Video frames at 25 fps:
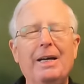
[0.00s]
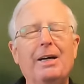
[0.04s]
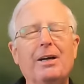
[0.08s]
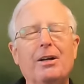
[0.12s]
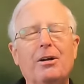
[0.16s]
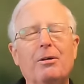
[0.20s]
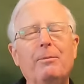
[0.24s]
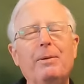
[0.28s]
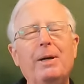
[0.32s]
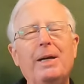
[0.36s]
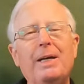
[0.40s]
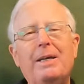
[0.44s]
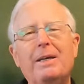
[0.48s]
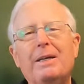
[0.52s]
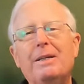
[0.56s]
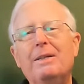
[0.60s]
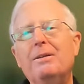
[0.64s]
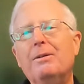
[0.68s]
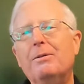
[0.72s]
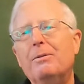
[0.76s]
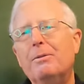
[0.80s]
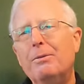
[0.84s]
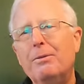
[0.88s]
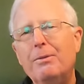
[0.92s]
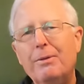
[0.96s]
and it'll make
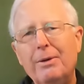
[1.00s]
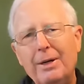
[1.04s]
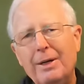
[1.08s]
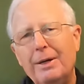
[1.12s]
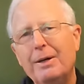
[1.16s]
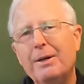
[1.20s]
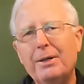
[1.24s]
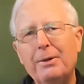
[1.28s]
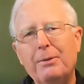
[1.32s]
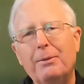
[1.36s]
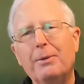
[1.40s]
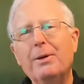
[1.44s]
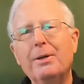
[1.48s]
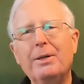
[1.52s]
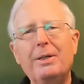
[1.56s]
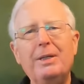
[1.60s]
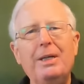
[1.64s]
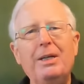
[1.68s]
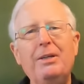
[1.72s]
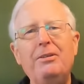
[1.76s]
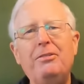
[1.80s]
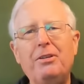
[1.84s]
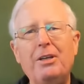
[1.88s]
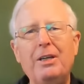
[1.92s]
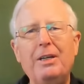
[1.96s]
it really, really
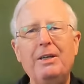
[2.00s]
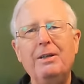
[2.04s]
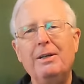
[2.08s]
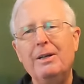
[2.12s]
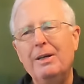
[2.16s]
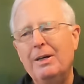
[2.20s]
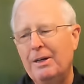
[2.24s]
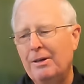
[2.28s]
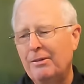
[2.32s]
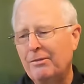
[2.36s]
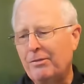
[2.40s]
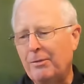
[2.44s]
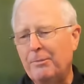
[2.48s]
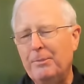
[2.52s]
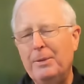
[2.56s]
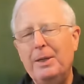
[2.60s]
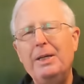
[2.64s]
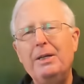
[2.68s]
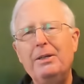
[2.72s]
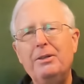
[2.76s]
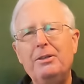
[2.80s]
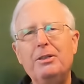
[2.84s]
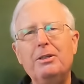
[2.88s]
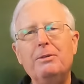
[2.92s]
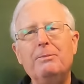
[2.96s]
easy for
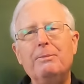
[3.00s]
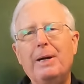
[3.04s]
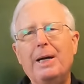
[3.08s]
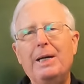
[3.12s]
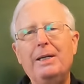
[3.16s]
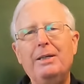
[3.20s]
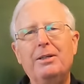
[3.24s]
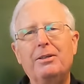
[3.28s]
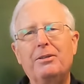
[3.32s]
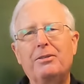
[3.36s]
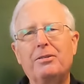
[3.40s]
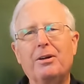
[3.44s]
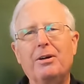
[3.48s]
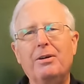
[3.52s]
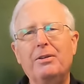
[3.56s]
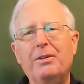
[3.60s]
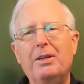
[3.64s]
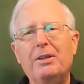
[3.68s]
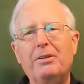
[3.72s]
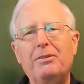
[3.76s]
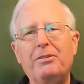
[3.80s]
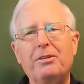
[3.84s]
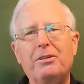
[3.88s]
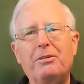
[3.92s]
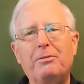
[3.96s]
me to do maintenance on
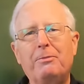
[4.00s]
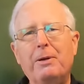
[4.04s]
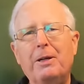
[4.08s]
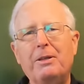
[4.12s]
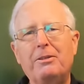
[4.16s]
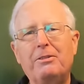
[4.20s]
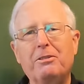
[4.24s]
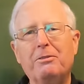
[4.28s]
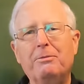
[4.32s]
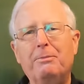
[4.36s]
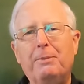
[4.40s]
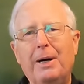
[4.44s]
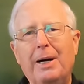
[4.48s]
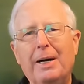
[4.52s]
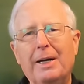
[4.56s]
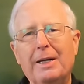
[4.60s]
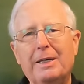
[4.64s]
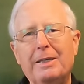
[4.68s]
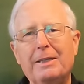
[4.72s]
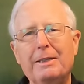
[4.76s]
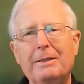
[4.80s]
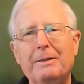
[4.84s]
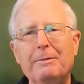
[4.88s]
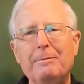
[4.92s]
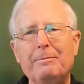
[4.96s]
this expensive
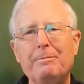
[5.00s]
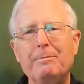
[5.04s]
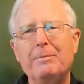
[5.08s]
bike.